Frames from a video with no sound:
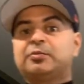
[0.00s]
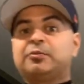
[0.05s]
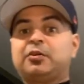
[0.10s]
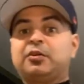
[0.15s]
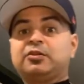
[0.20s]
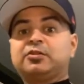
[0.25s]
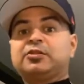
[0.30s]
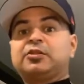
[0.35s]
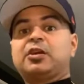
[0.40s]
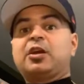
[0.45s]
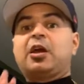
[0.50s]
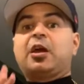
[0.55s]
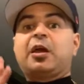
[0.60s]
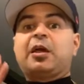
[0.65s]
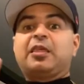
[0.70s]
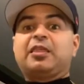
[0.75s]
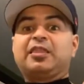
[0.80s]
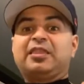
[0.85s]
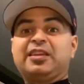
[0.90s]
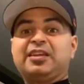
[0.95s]
it because
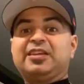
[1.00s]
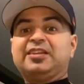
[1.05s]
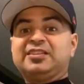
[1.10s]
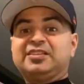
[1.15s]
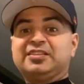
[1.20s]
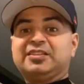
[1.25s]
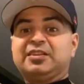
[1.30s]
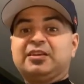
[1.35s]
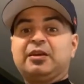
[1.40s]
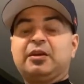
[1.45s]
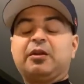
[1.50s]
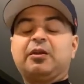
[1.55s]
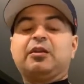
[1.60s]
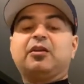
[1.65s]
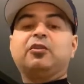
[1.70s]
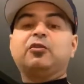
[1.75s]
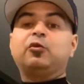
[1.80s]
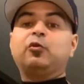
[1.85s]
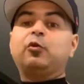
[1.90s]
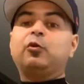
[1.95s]
this, the
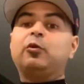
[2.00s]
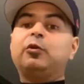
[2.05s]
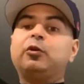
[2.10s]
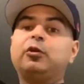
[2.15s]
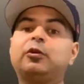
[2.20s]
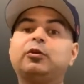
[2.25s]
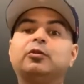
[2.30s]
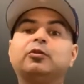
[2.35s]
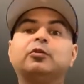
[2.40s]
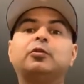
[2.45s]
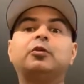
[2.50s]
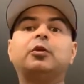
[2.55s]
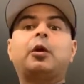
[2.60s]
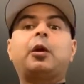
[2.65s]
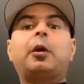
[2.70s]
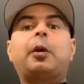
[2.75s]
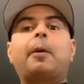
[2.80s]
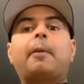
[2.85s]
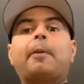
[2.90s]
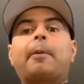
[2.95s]
New Orleans,
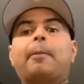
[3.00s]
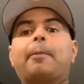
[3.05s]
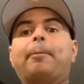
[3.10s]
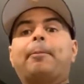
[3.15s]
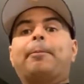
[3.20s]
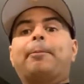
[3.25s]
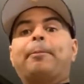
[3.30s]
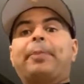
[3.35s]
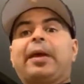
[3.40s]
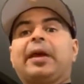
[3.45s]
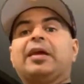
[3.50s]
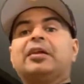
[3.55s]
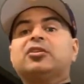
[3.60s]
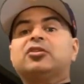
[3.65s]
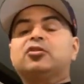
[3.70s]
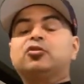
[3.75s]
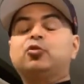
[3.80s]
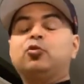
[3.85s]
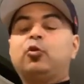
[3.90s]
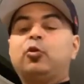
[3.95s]
the
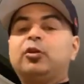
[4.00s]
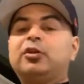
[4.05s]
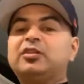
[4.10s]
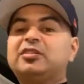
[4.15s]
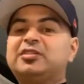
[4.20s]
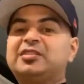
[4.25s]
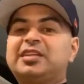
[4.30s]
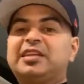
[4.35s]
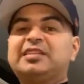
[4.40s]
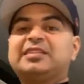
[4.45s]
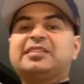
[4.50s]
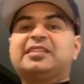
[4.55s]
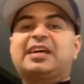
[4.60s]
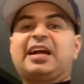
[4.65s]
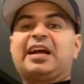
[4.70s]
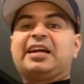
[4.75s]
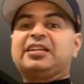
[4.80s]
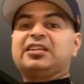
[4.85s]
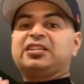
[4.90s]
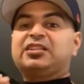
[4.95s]
New Orleans Saints
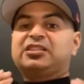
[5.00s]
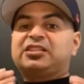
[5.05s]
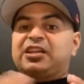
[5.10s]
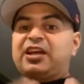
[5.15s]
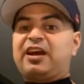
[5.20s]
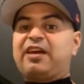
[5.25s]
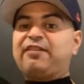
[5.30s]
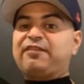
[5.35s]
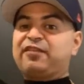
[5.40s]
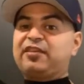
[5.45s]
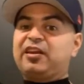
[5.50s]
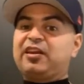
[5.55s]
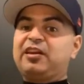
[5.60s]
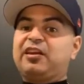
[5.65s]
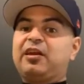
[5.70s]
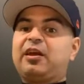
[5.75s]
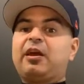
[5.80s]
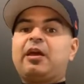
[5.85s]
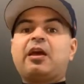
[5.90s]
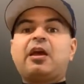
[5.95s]
got
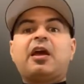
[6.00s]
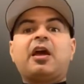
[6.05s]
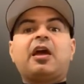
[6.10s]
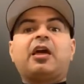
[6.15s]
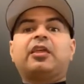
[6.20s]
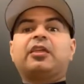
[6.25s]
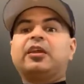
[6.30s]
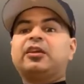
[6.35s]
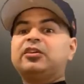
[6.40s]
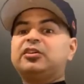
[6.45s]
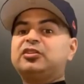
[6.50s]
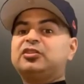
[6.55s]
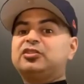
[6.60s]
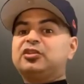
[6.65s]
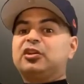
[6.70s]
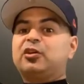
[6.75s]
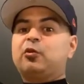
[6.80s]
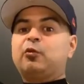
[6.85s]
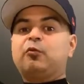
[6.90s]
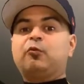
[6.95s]
shafted. They
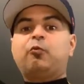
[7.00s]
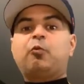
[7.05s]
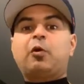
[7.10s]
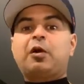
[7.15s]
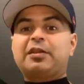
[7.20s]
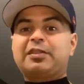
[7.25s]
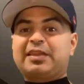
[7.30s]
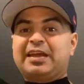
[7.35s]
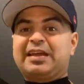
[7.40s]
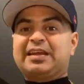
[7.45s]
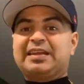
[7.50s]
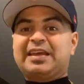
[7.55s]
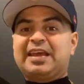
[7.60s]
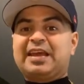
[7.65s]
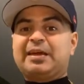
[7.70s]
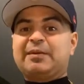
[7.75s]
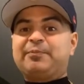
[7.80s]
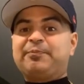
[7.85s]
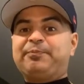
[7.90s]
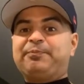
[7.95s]
should have won that
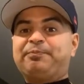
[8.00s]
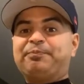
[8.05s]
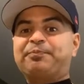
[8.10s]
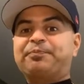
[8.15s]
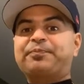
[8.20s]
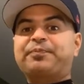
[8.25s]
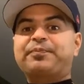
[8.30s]
game.